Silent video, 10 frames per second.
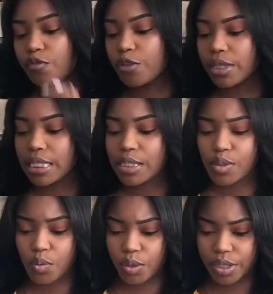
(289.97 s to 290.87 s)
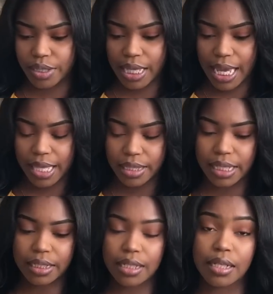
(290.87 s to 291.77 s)
For this order, they have
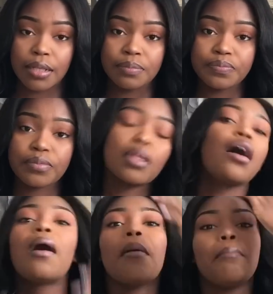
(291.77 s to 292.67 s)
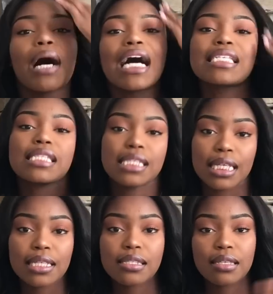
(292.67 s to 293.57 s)
like a buy
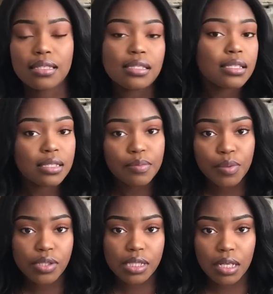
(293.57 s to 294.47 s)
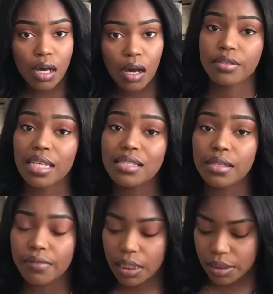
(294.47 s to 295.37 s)
six get 60% off so i
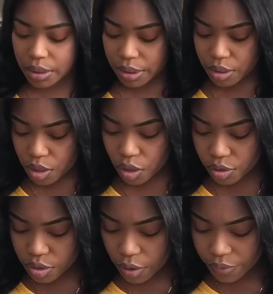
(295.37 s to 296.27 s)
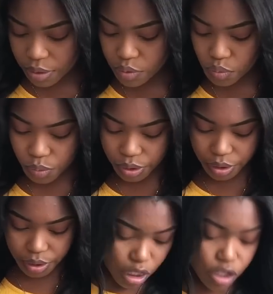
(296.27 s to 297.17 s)
saved like $90 off of this order
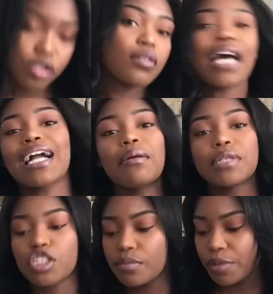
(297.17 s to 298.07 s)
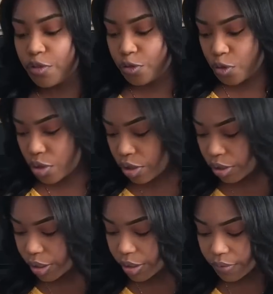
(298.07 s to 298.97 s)
so like i mentioned before
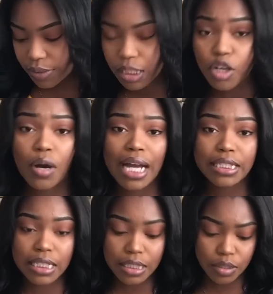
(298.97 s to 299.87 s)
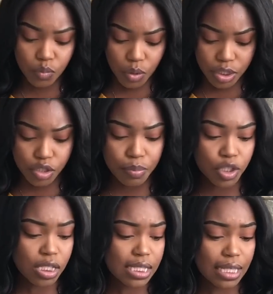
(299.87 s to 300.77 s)
earlier in the video i did want to
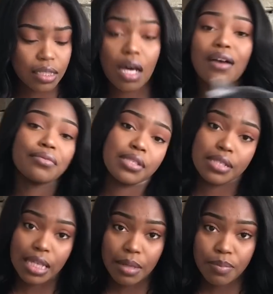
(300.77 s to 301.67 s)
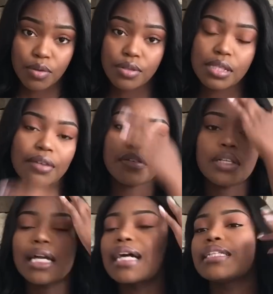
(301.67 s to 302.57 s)
purchase a lot of staples i felt
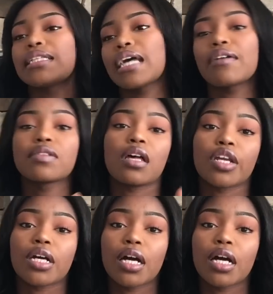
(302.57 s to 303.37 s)
like i didn't have a lot of